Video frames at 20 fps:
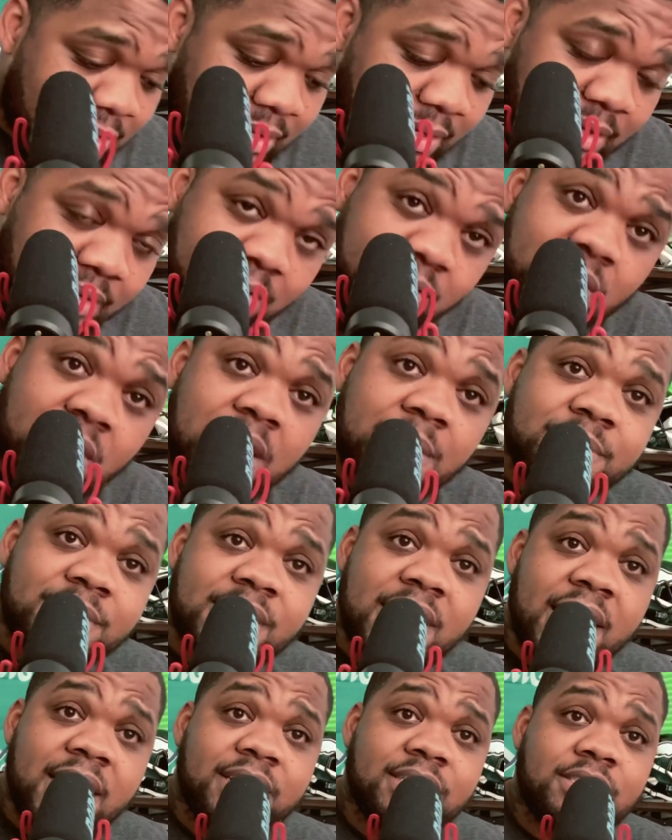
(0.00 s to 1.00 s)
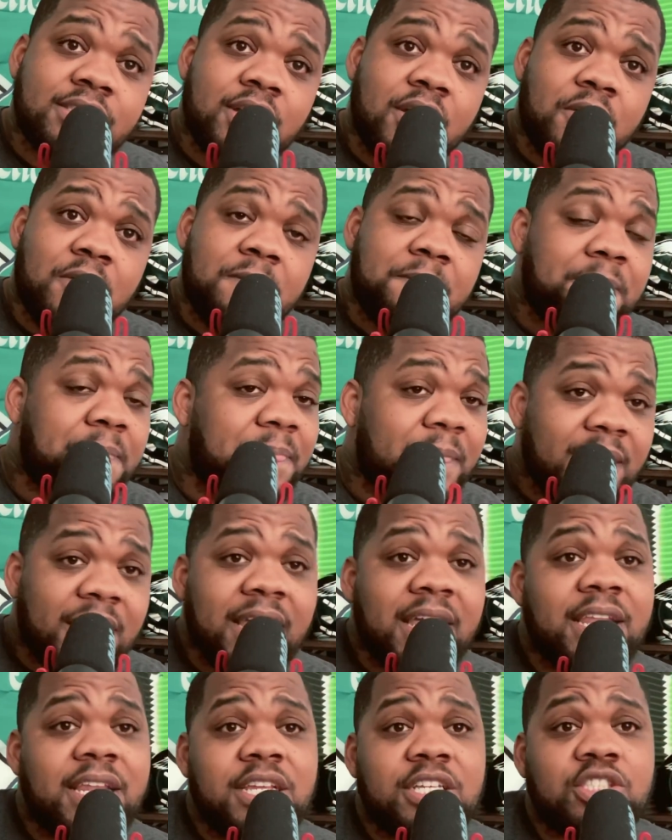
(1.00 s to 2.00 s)
You know what I'm saying? So,
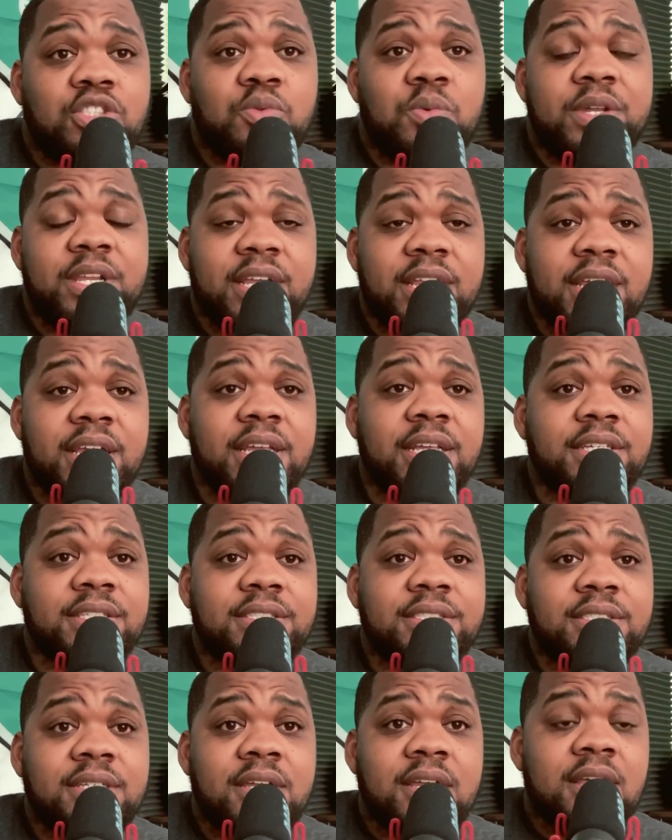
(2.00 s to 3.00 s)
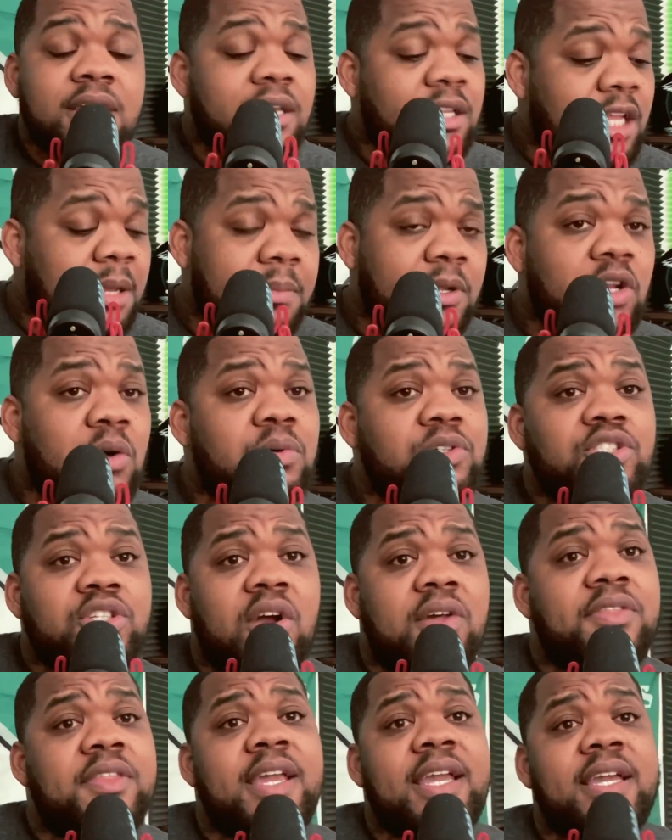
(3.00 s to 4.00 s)
it is what it is. Let me know what
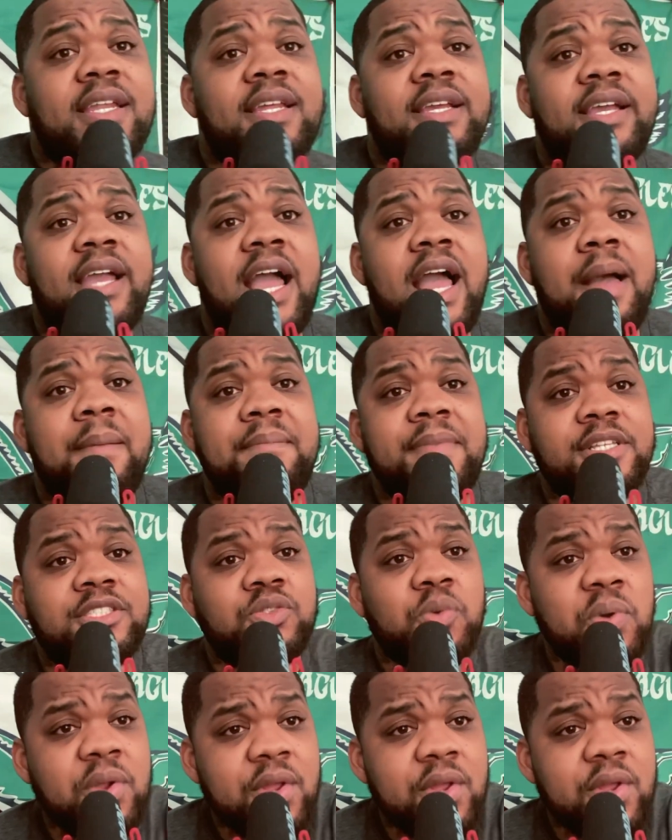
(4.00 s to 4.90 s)
y'all think in the comments.